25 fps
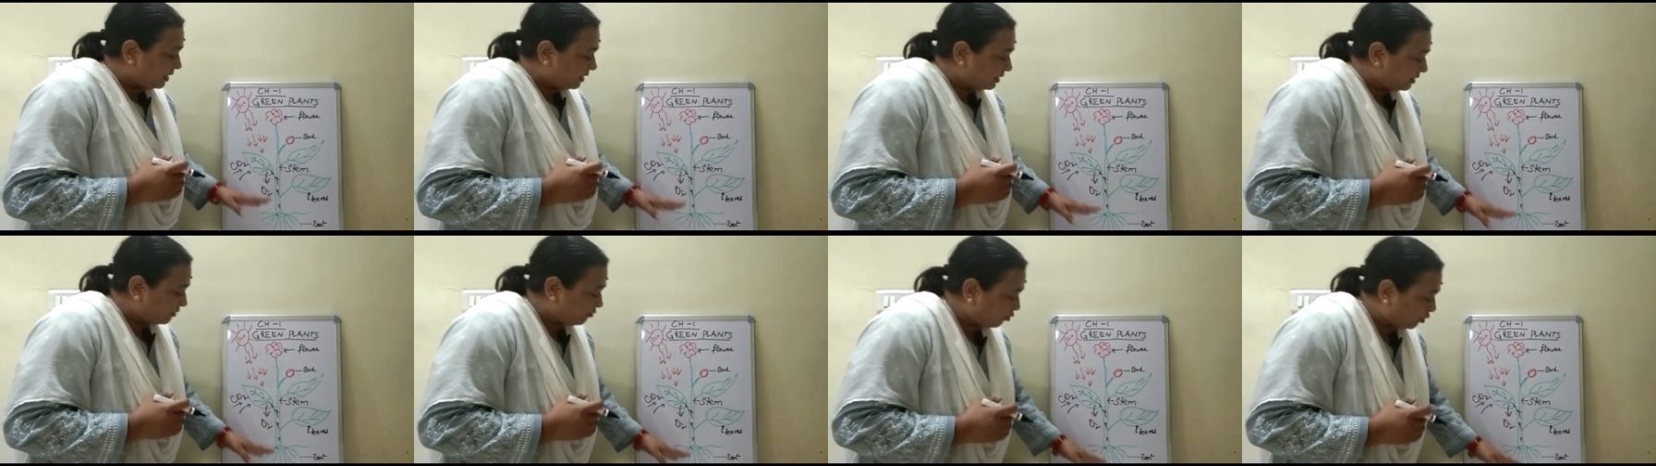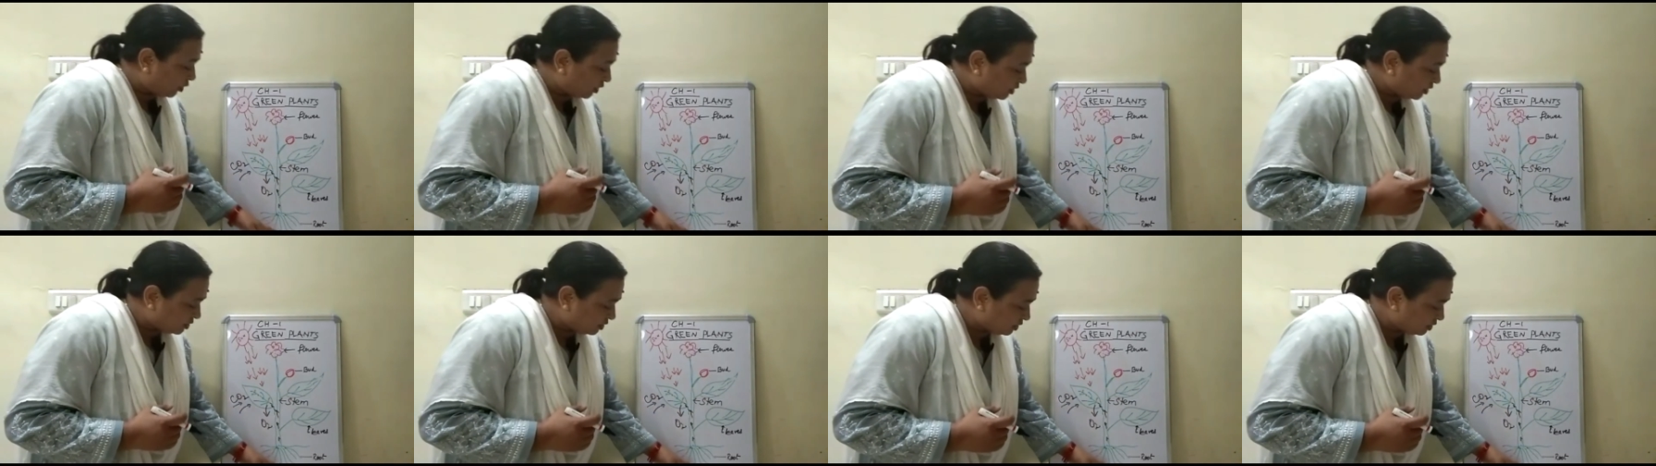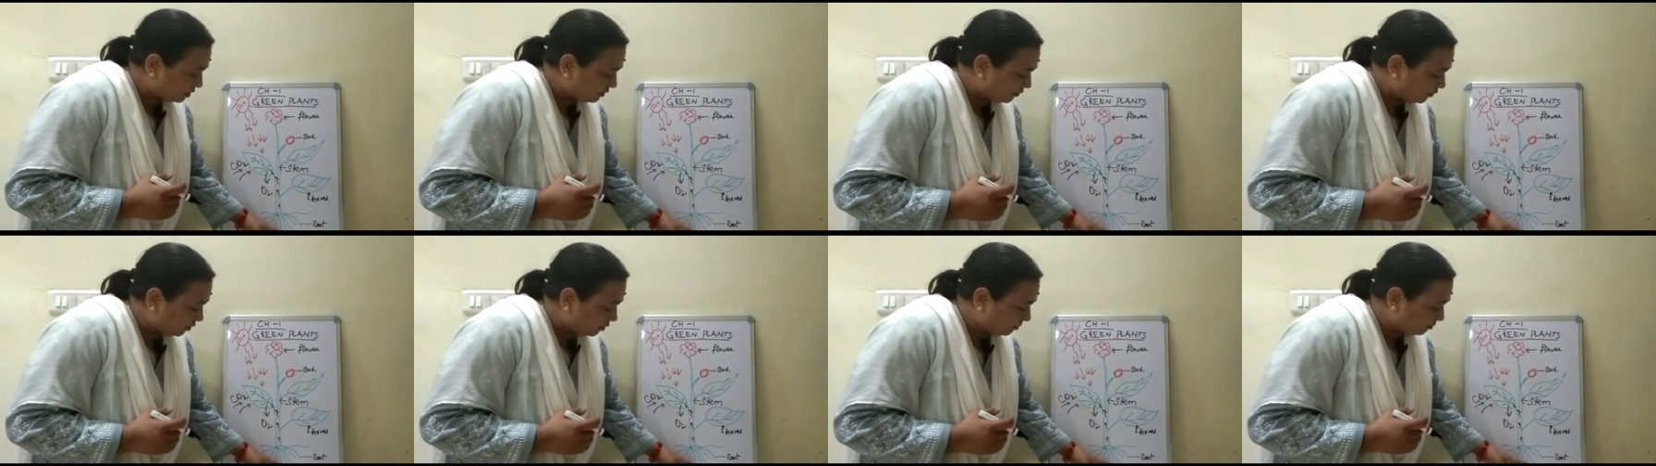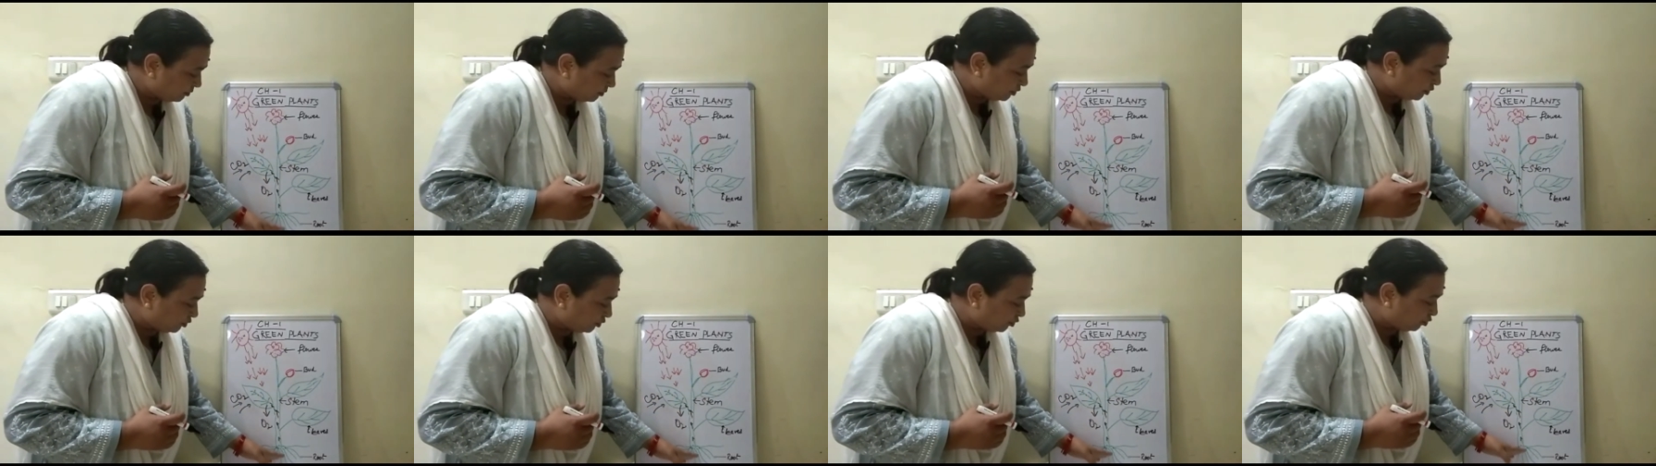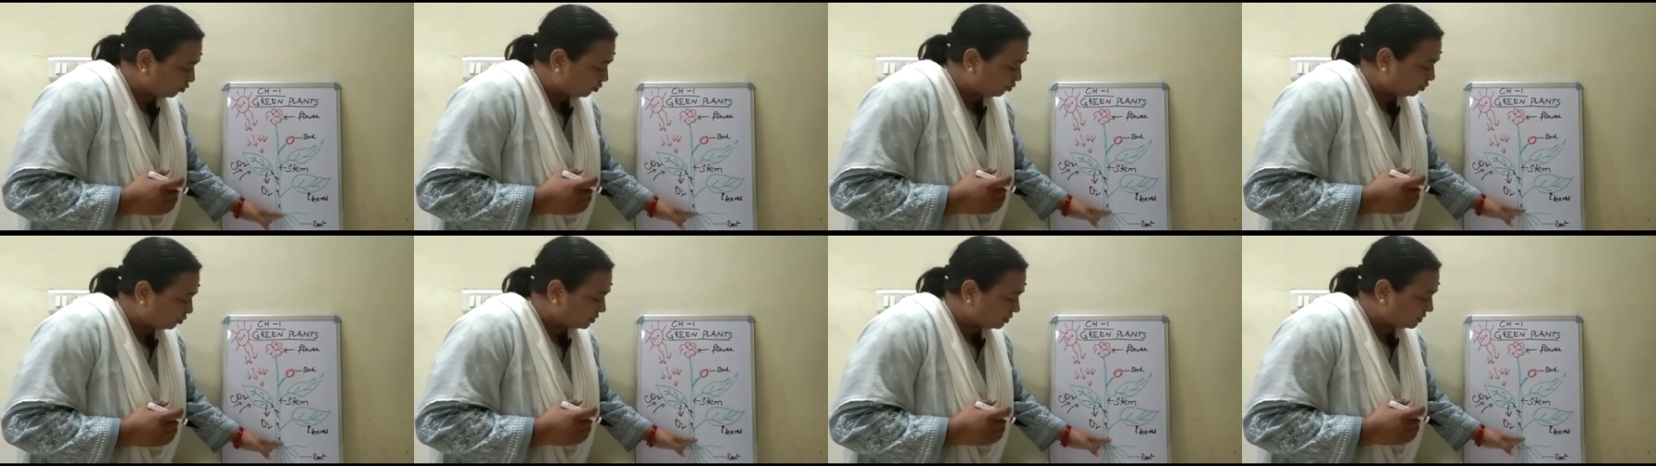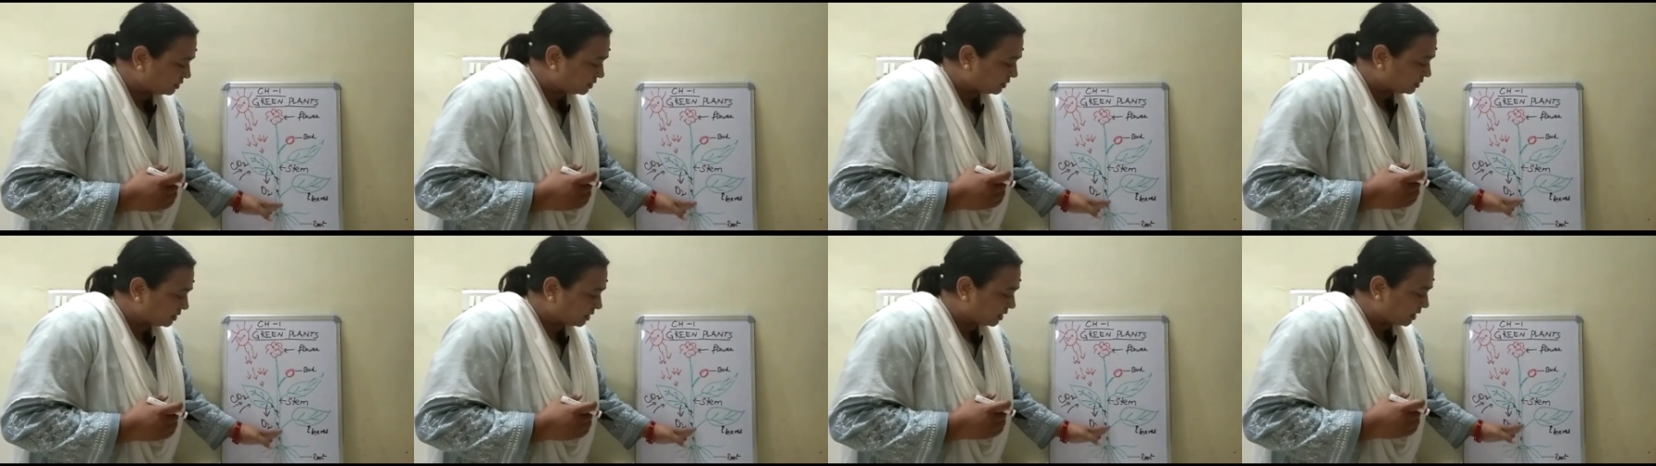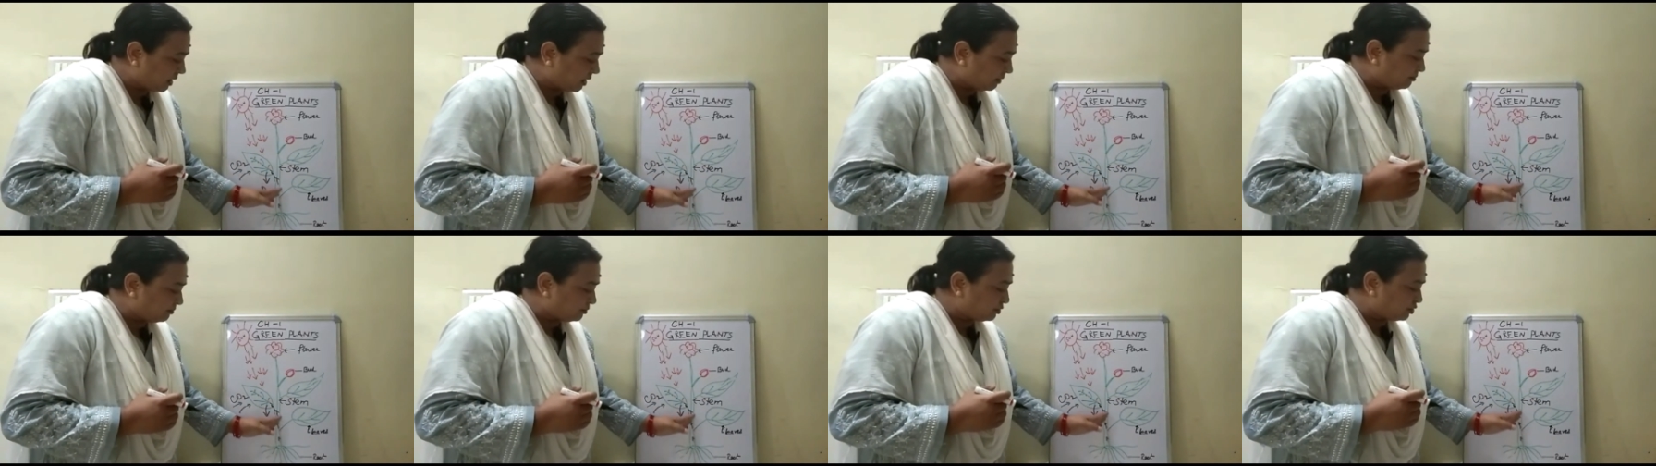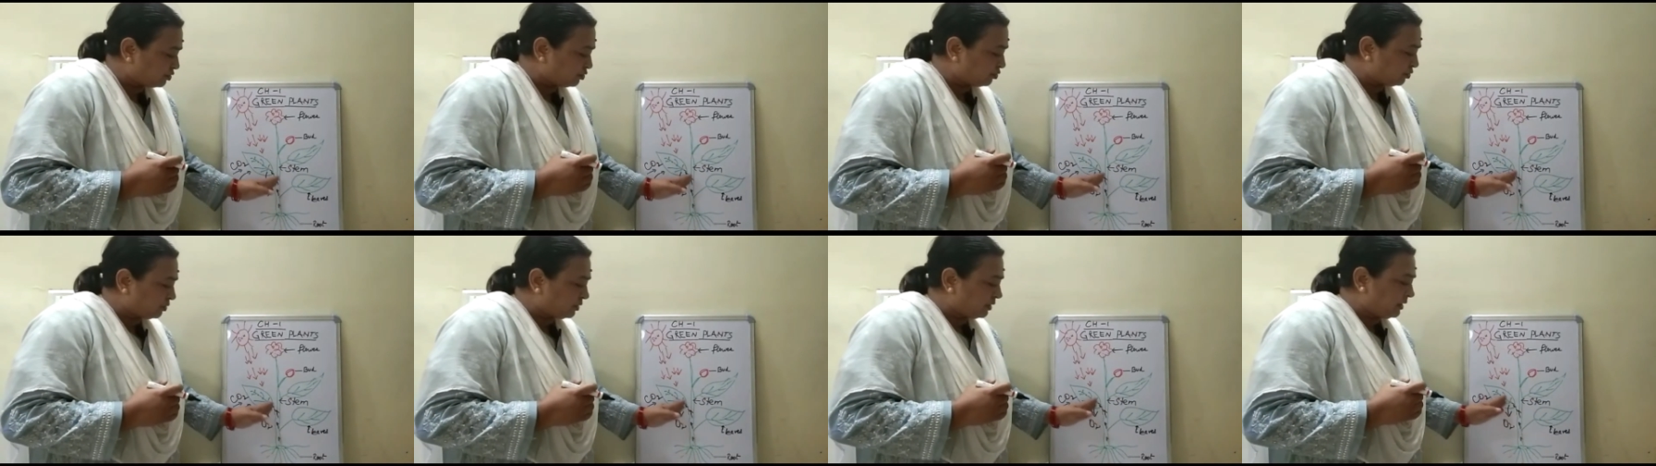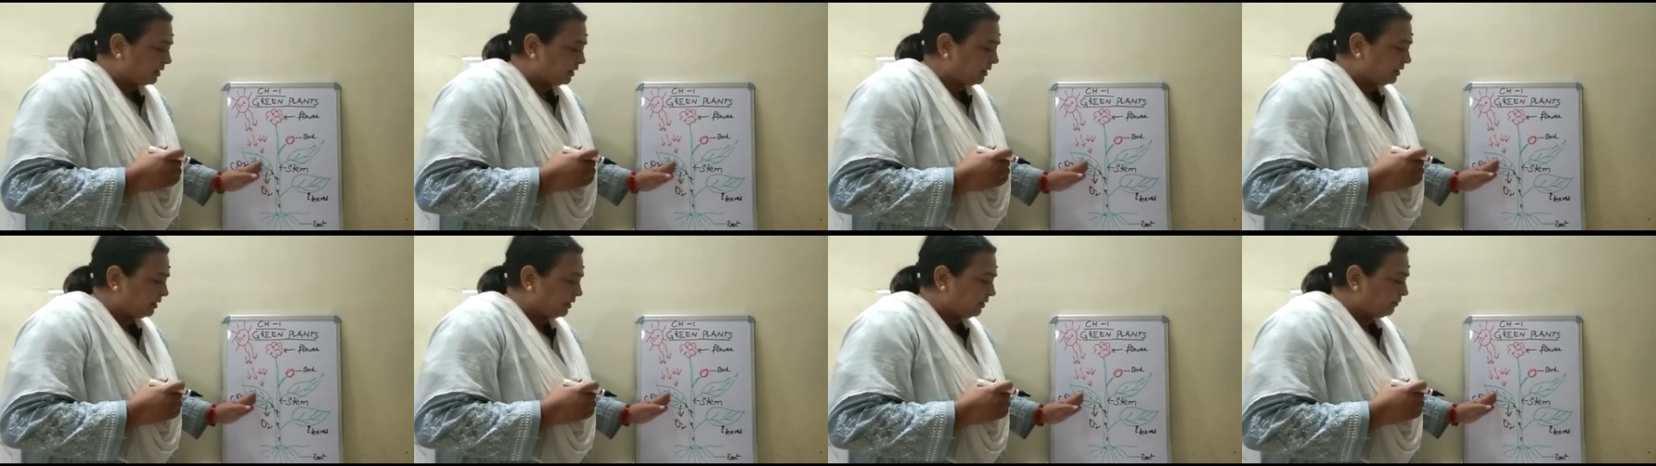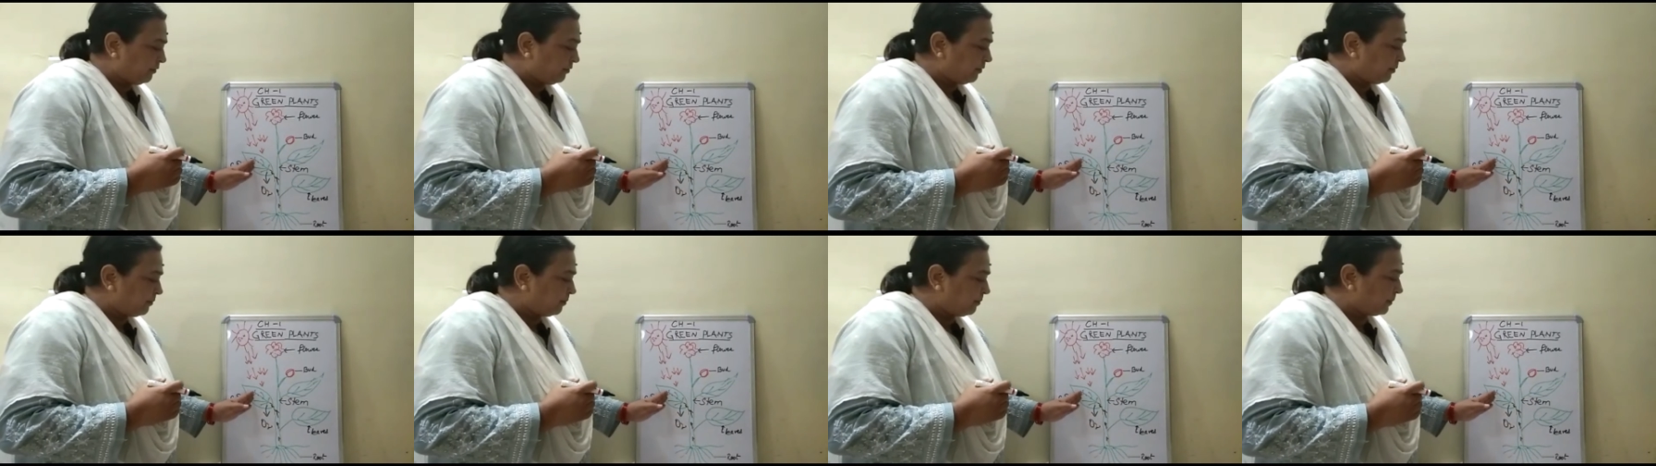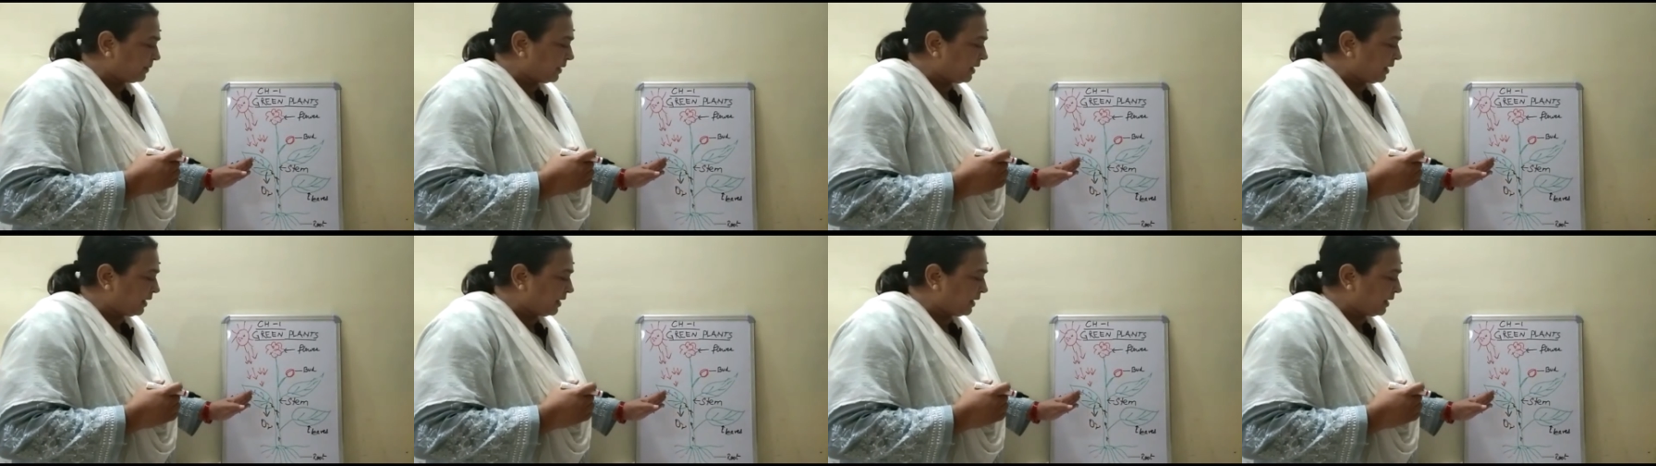water from the roots comes to the leaf,